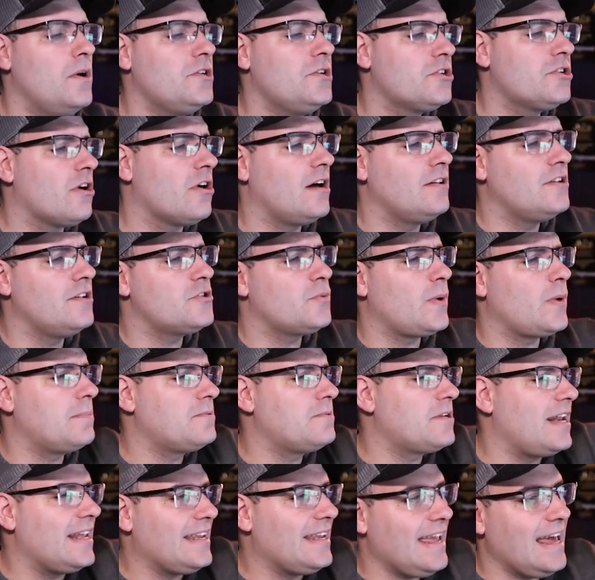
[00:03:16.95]
once you're on this
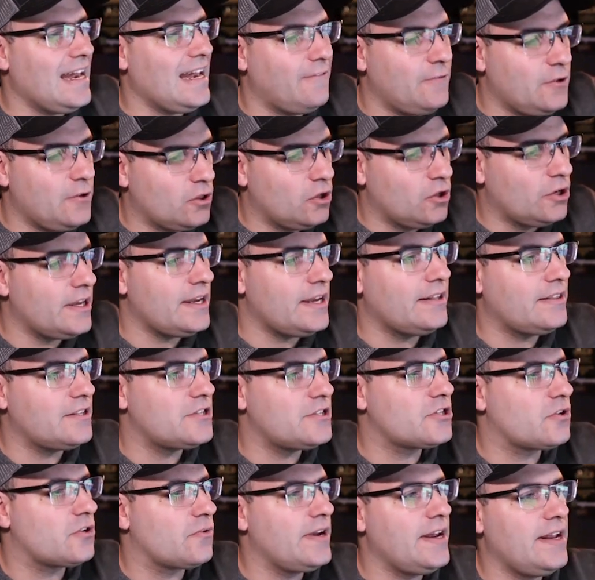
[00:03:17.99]
website, again, if you're looking at the
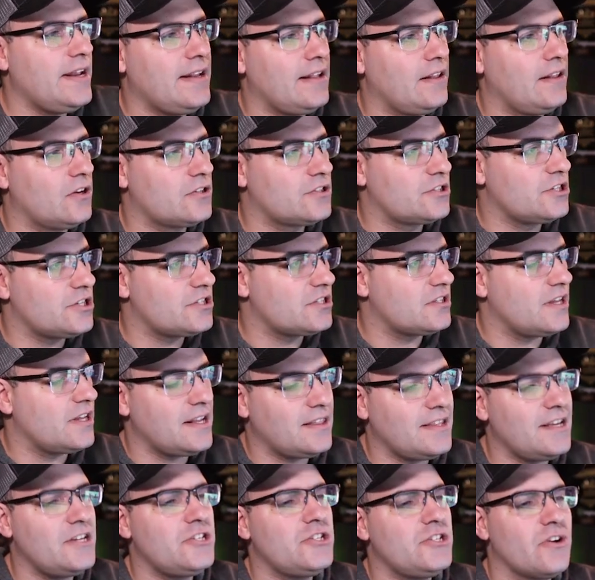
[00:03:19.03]
screen that looks just
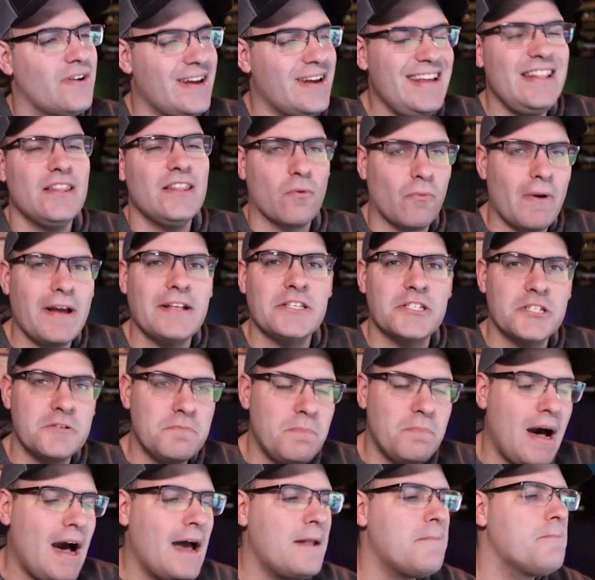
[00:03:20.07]
like this, you're in the right
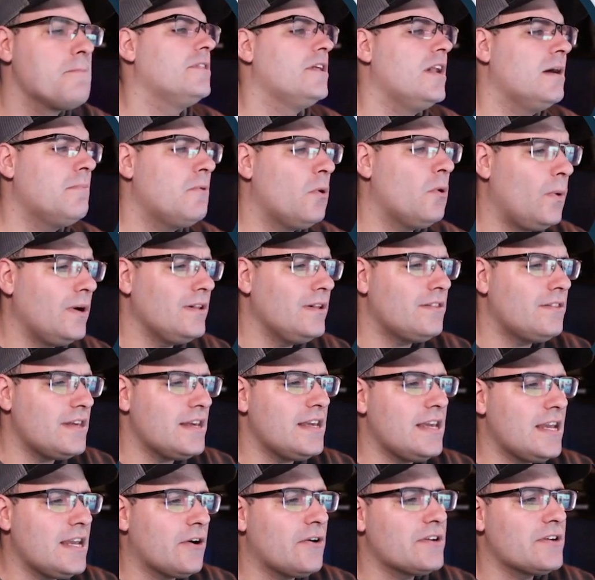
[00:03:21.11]
spot. The number one
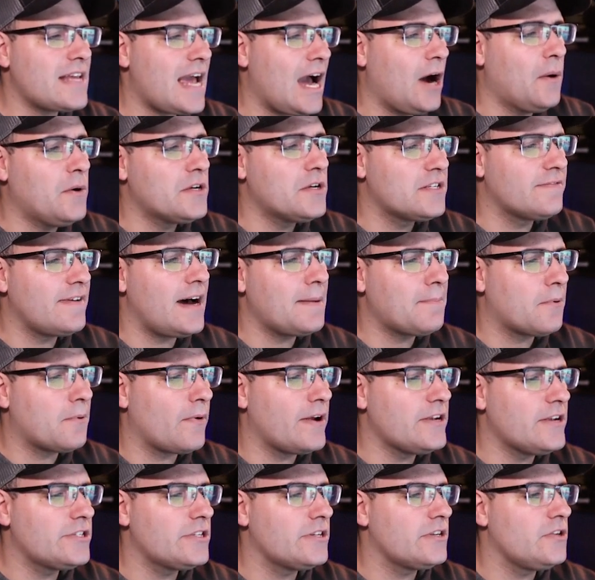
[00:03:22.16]
thing here is hours of
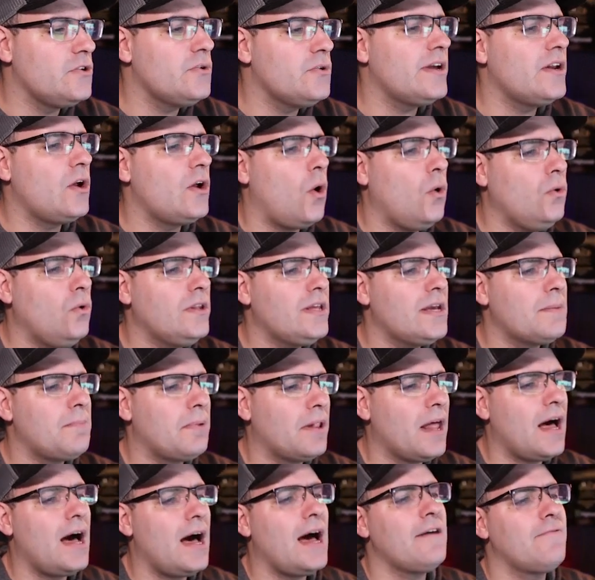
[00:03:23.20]
operation. You can only
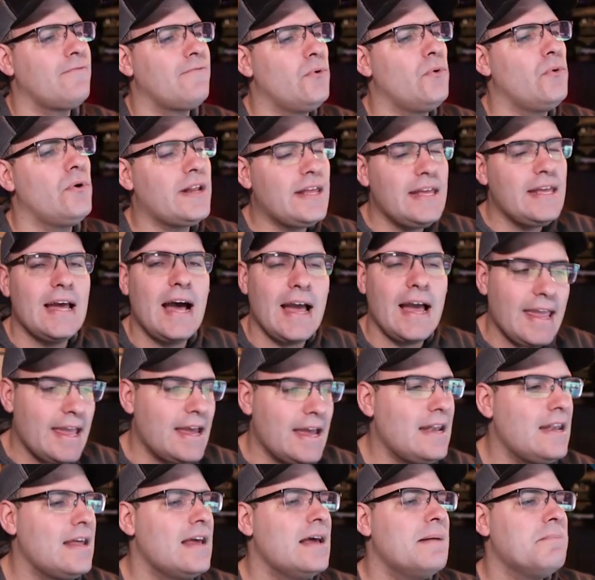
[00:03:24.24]
apply for an
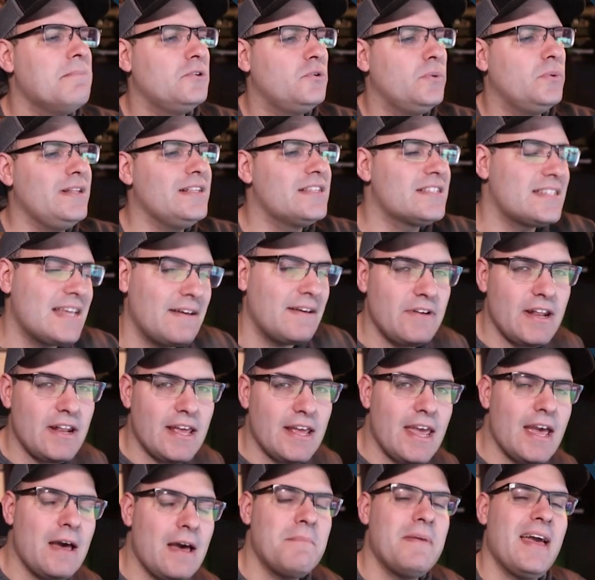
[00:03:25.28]
EIN between 7
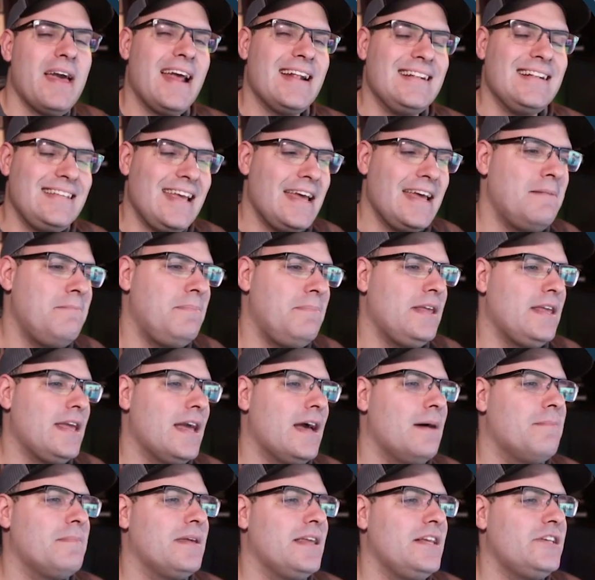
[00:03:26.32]
a.m a.m. and 10
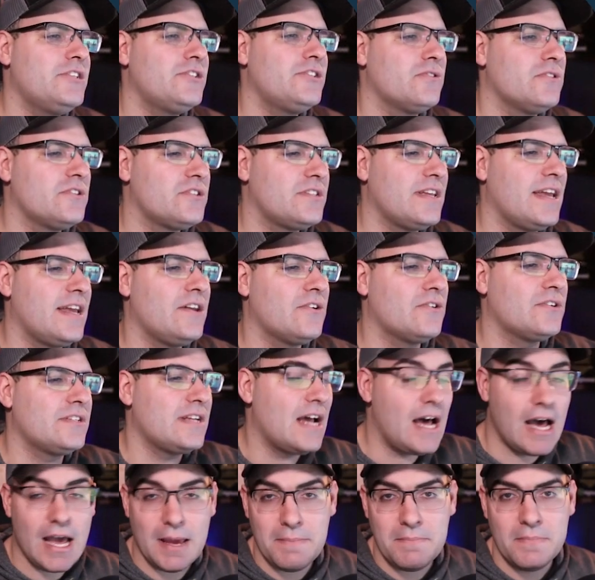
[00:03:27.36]
p.m. Eastern Standard
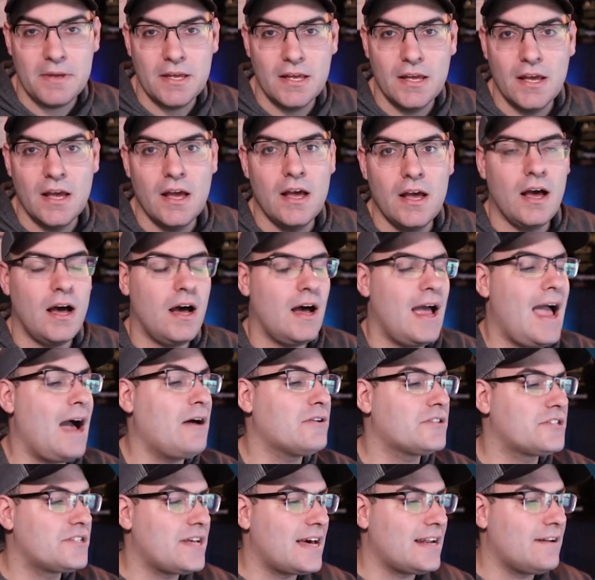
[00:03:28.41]
Time. Uh,
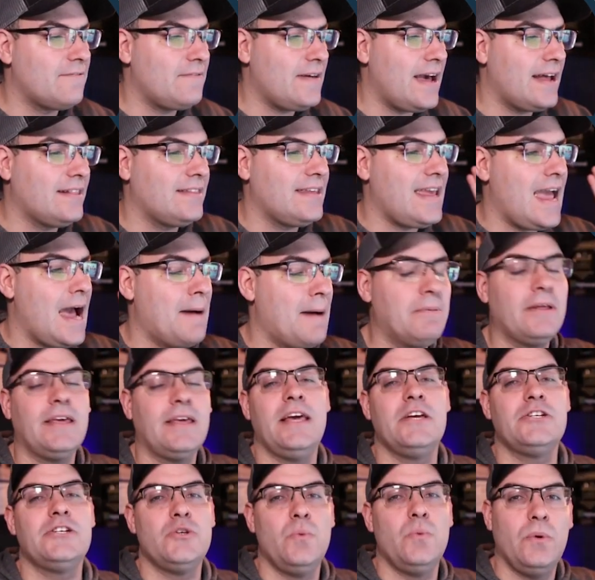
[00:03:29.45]
outside of that, the
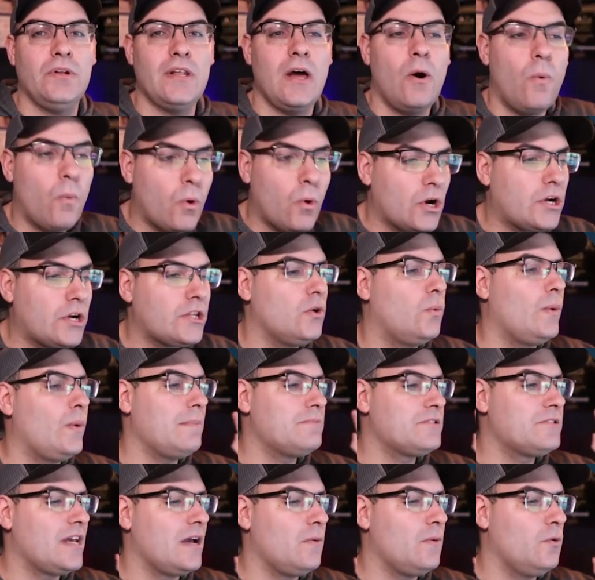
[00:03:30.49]
application will not work. The
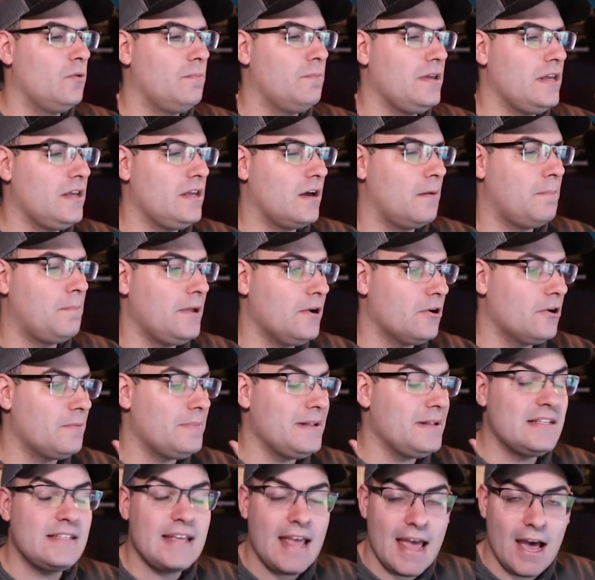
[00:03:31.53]
website will be appear to
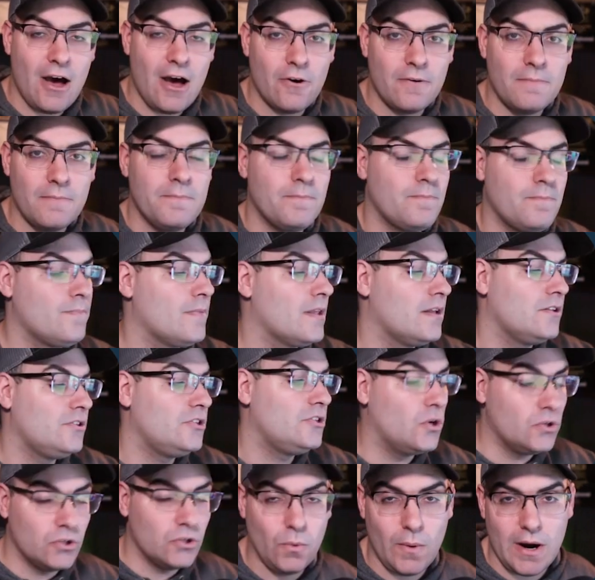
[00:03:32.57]
be down.
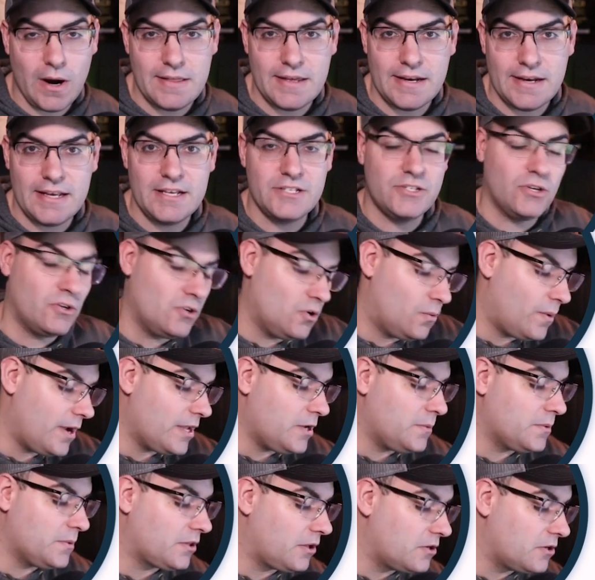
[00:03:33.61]
Don't know why that is. Don't know why
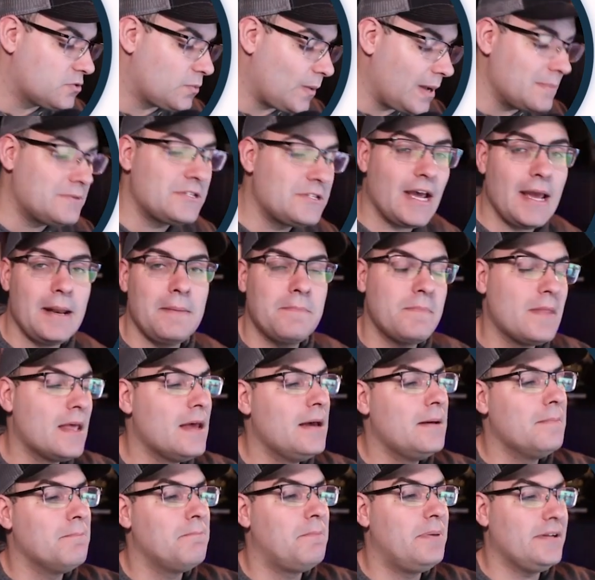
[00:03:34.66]
you would close a website,
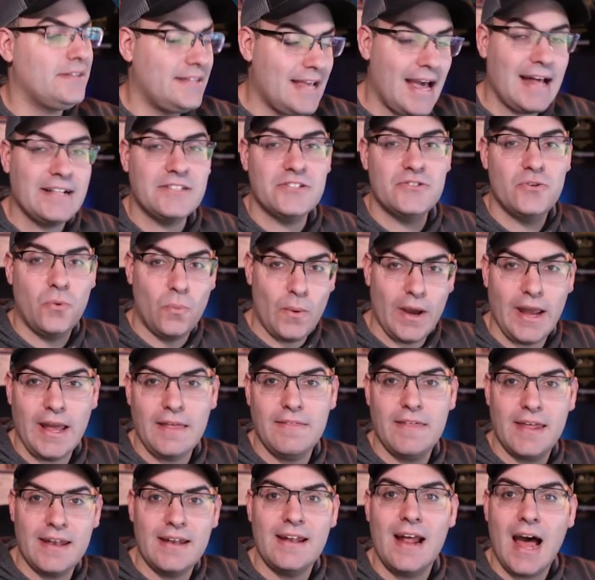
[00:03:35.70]
but that's the way
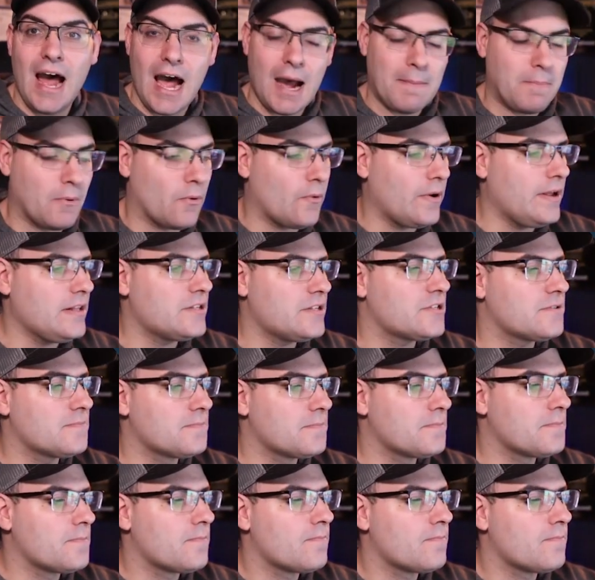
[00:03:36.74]
that it operates.